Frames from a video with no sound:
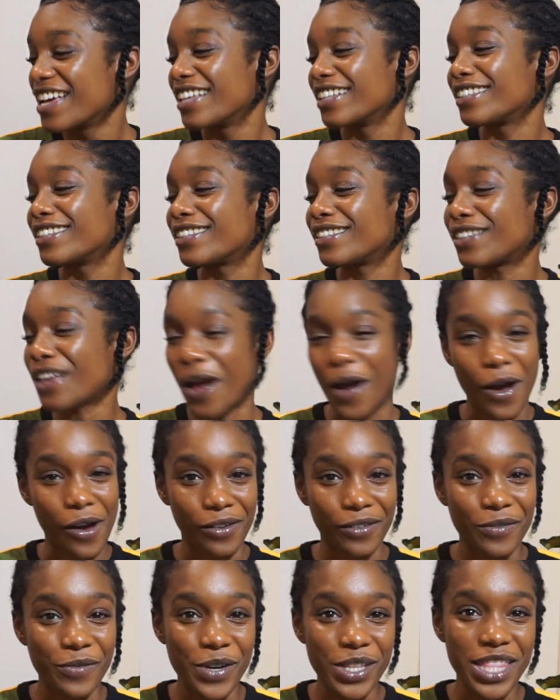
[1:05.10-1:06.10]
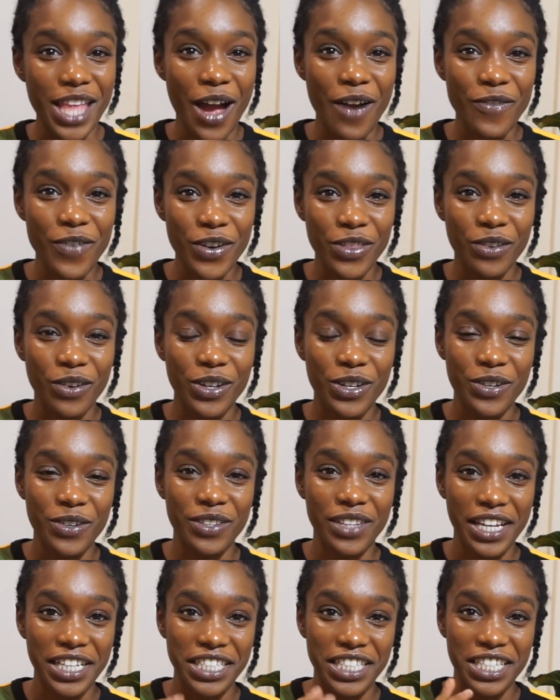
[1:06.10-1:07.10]
So without further ado,
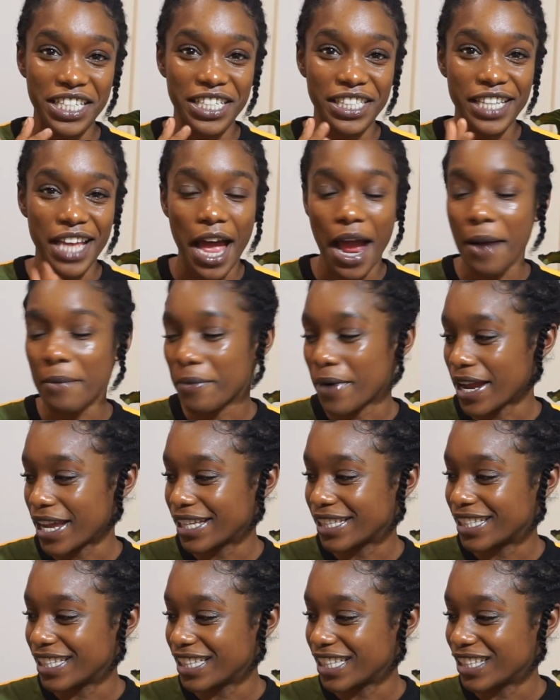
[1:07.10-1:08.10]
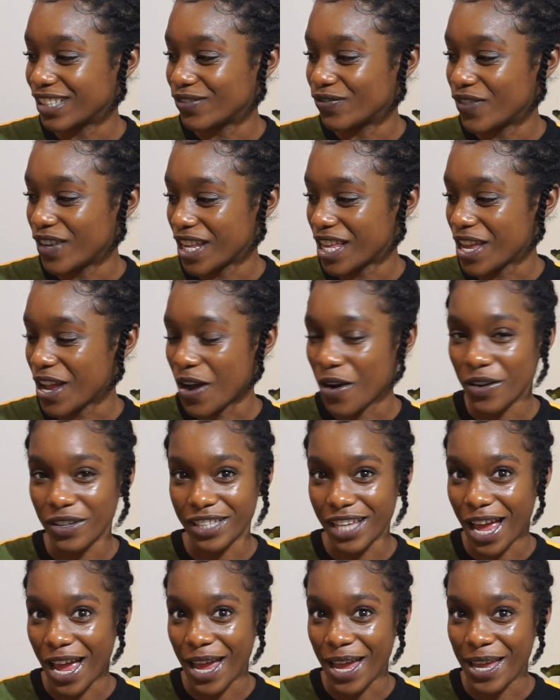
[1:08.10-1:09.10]
let's just hop right into this video because
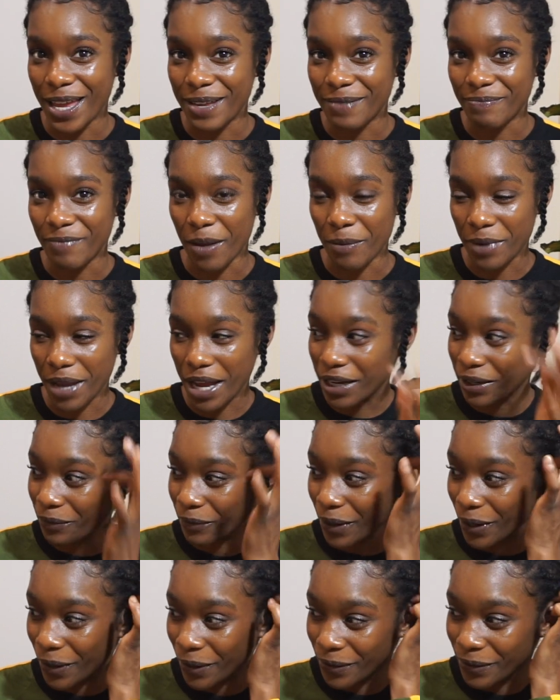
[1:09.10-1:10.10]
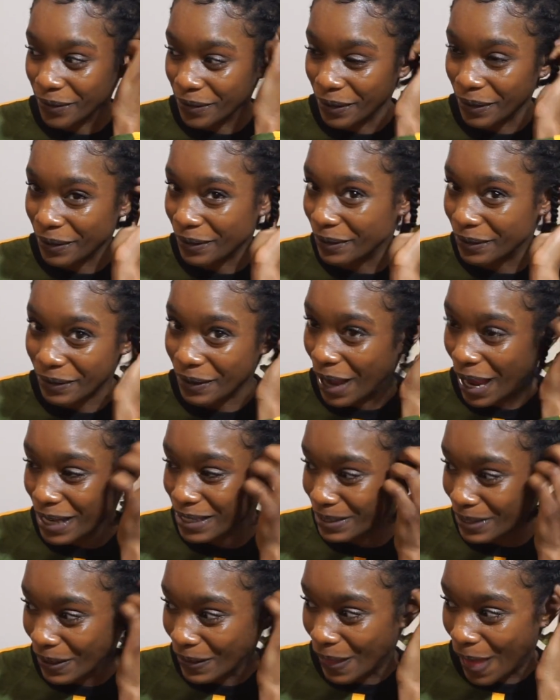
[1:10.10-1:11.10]
I I'm kind of weird. You, you
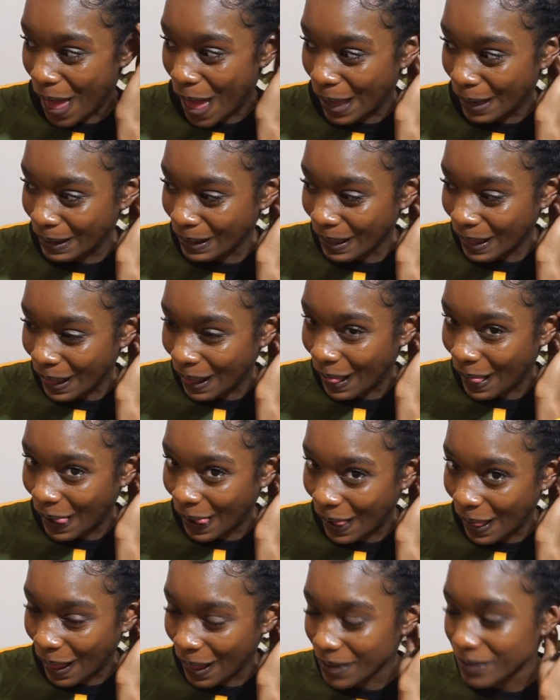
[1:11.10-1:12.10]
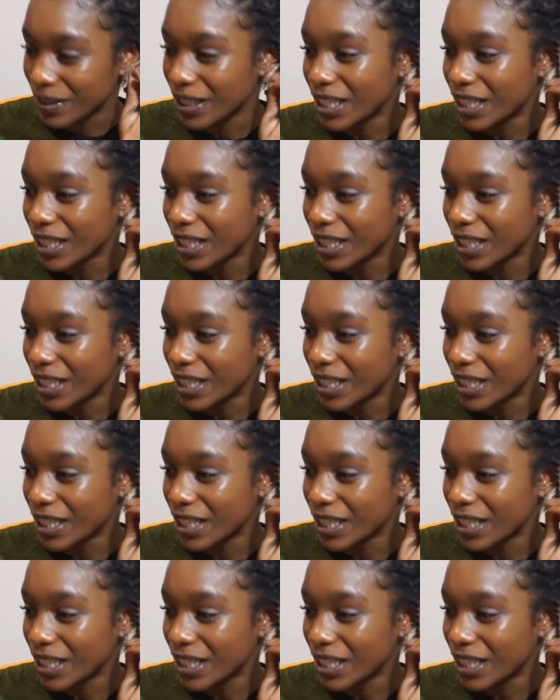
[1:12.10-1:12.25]
guys know that.